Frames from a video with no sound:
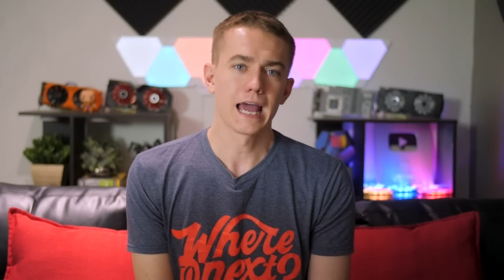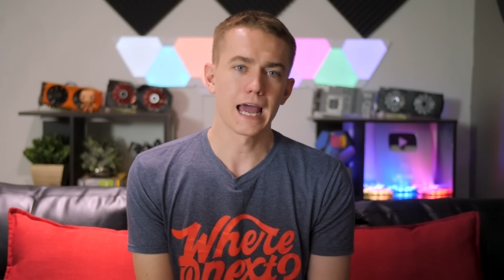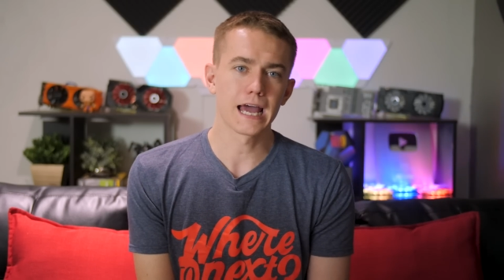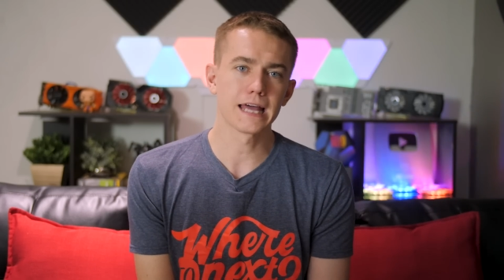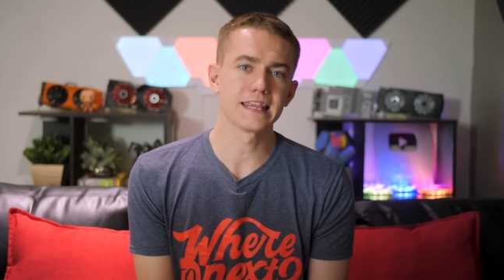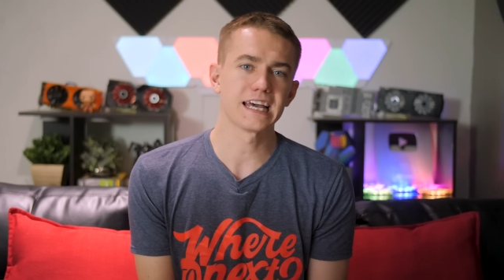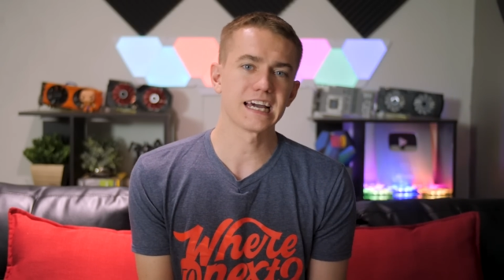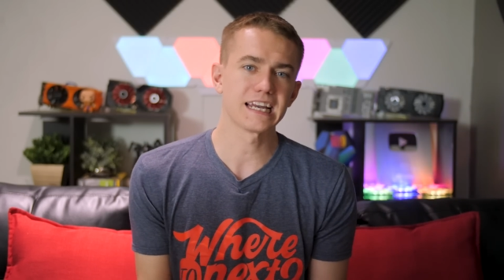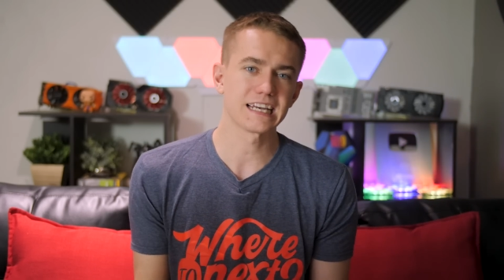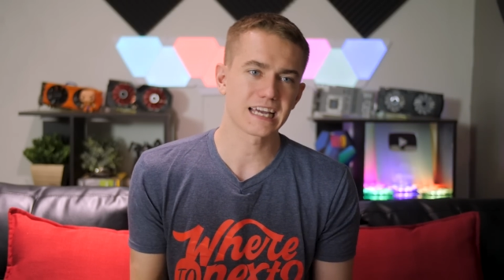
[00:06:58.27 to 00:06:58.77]

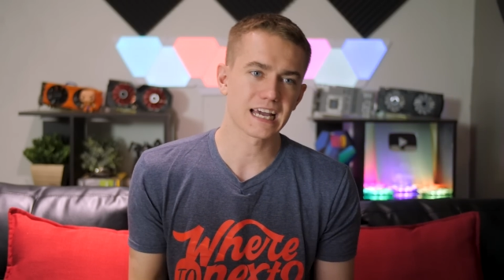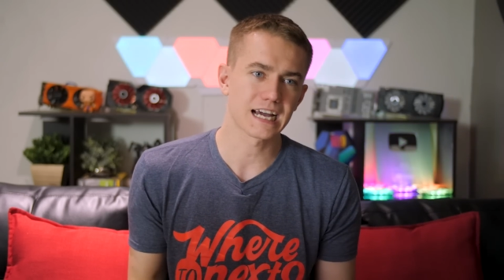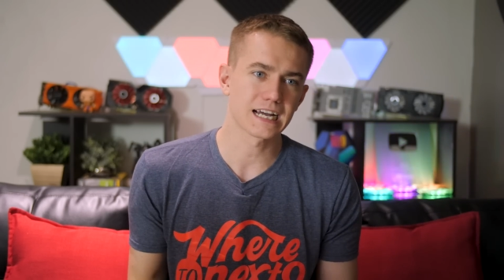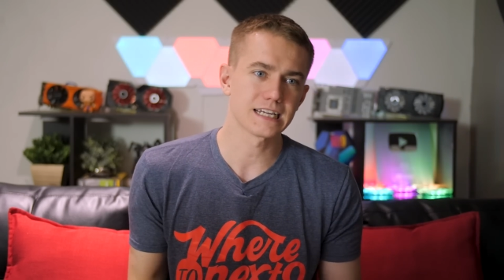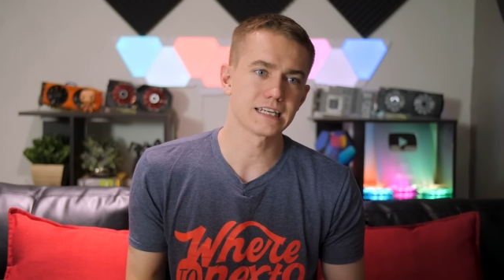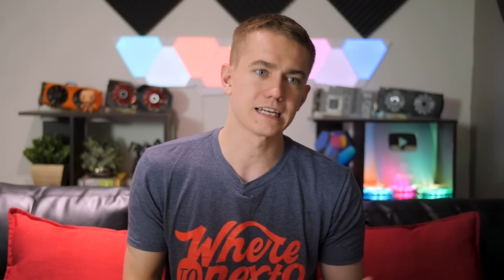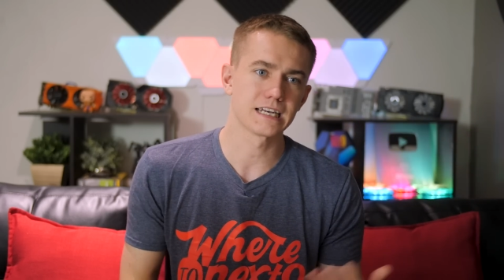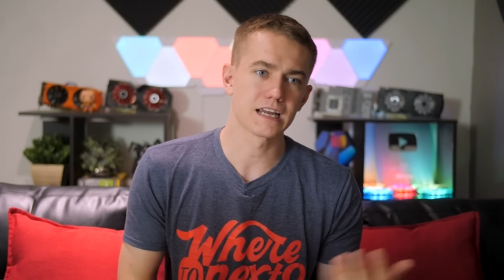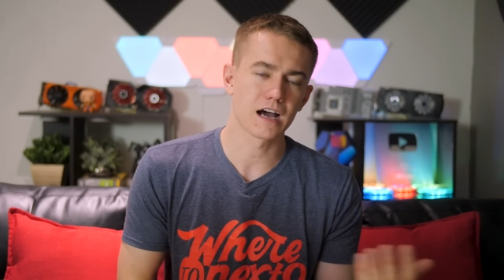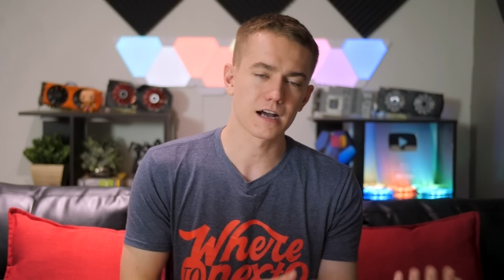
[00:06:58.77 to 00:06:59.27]
and then
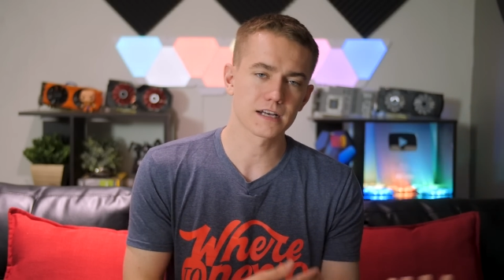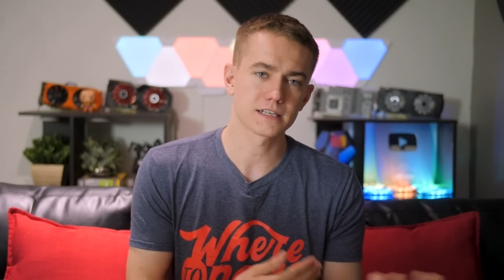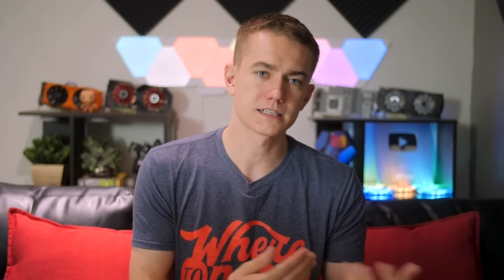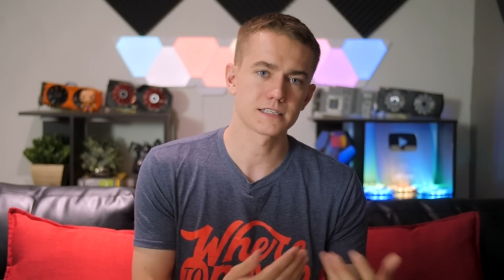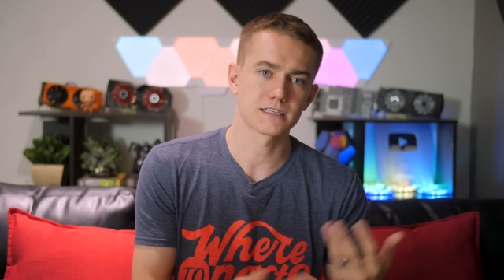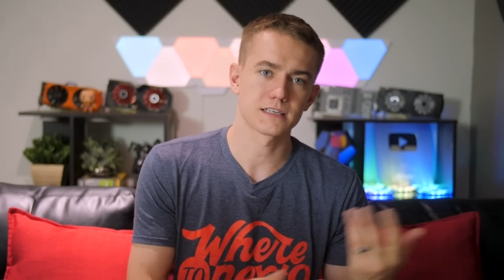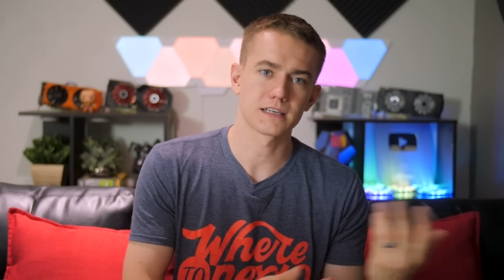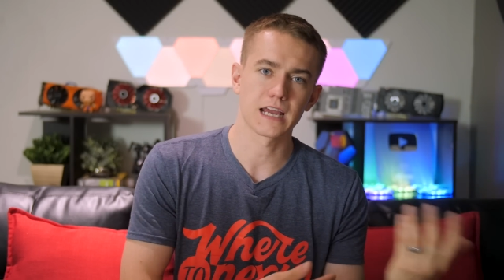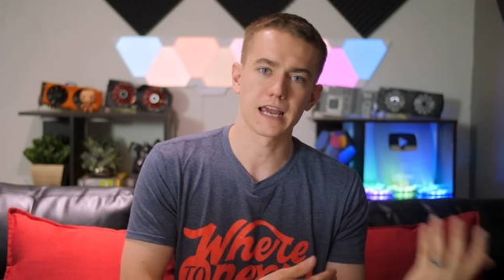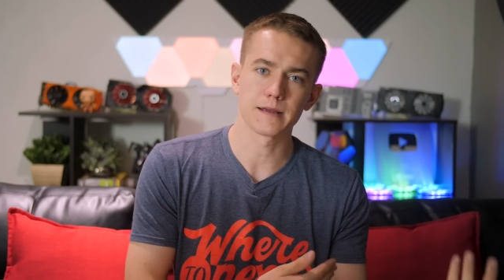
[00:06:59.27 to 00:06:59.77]
kind of
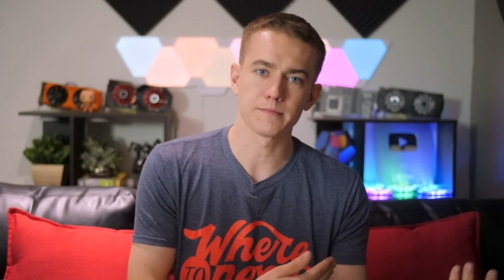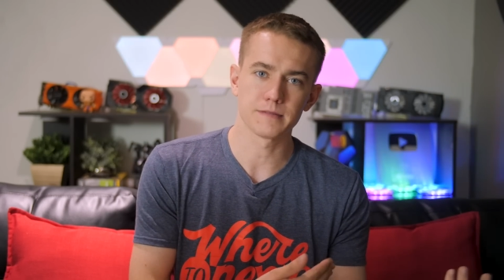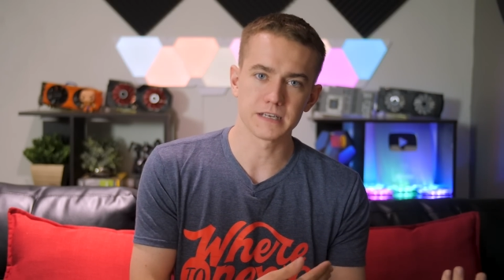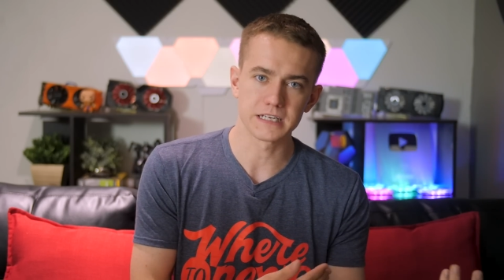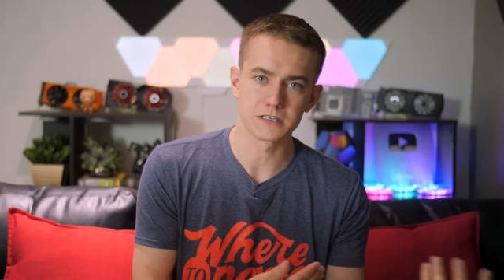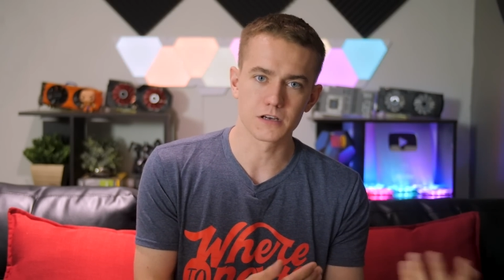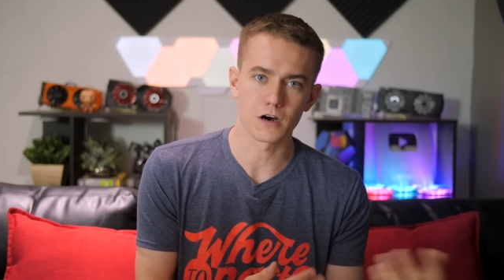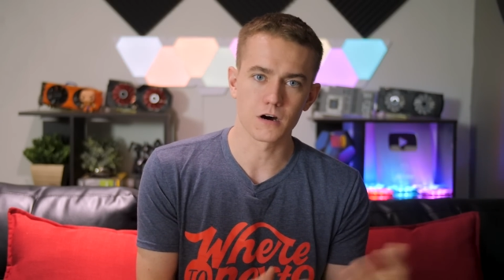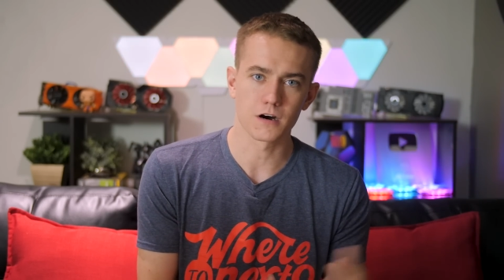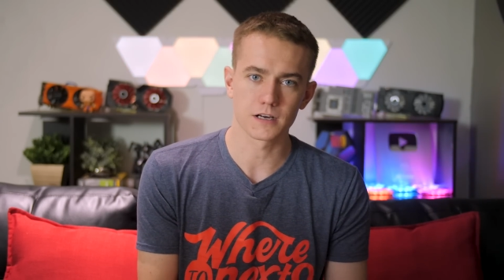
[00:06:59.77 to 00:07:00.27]
knocks
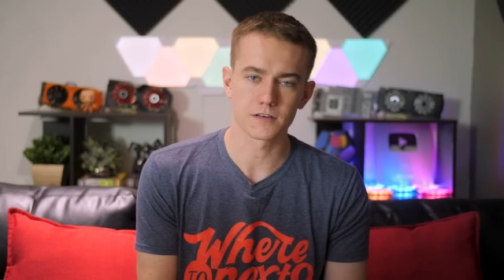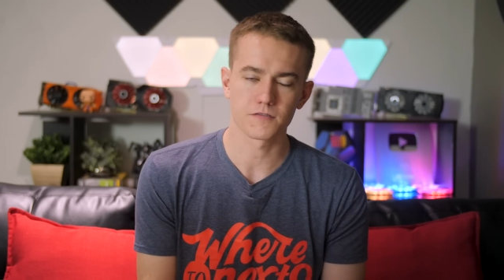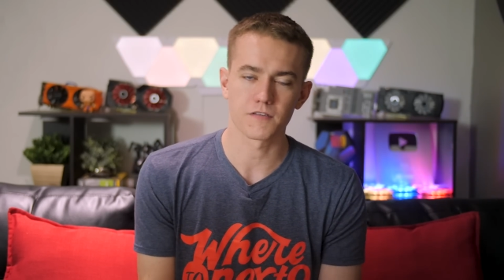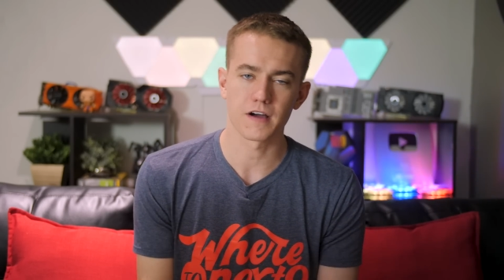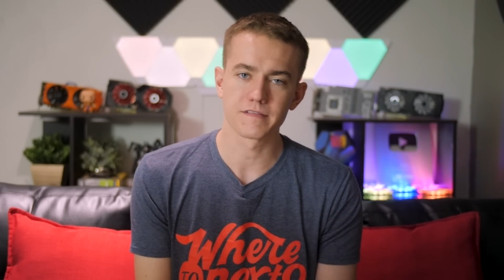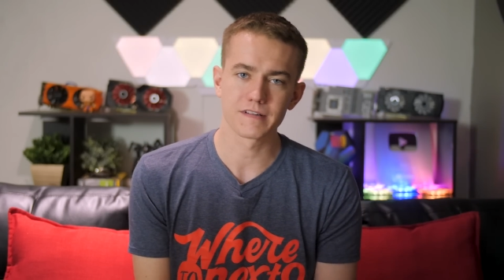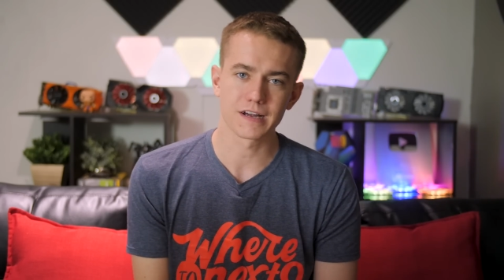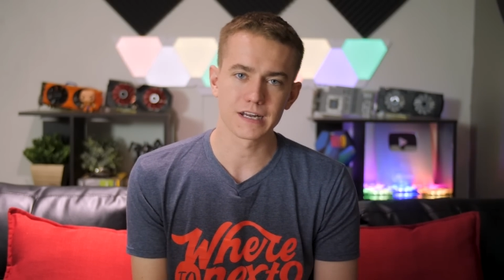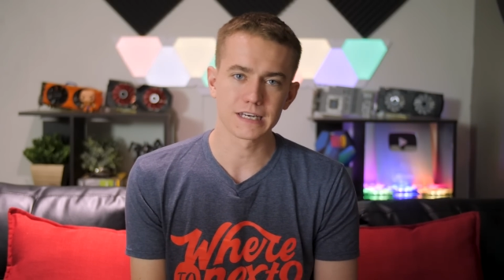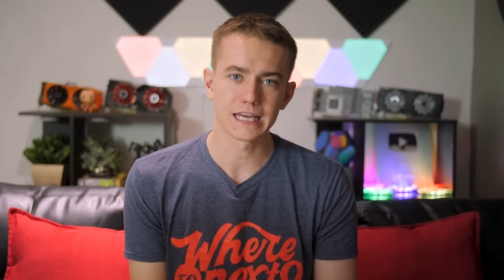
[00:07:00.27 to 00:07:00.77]
AMD's RX
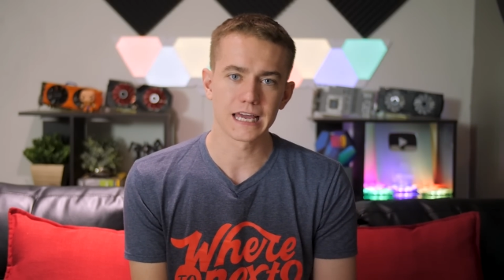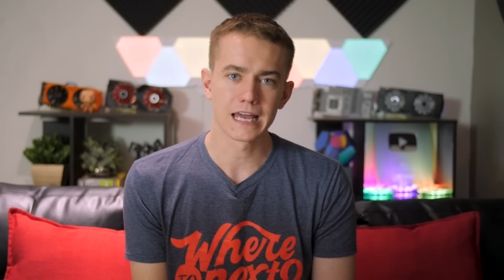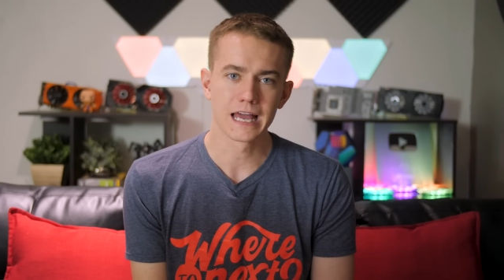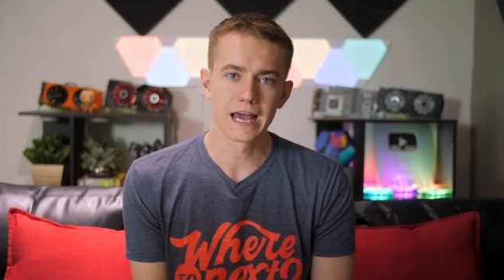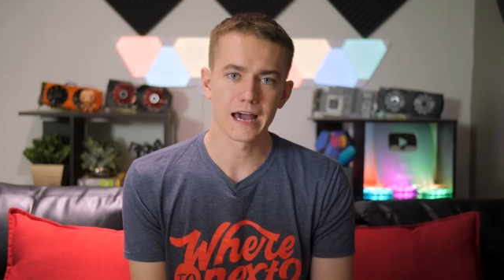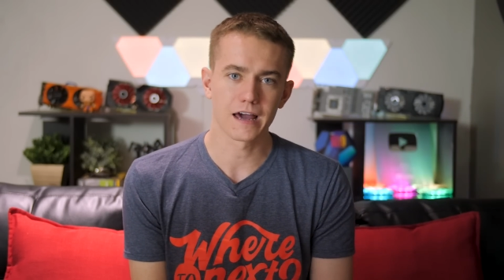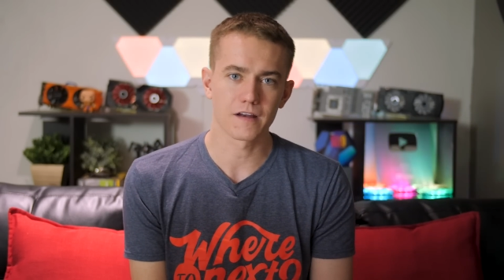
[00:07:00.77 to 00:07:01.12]
590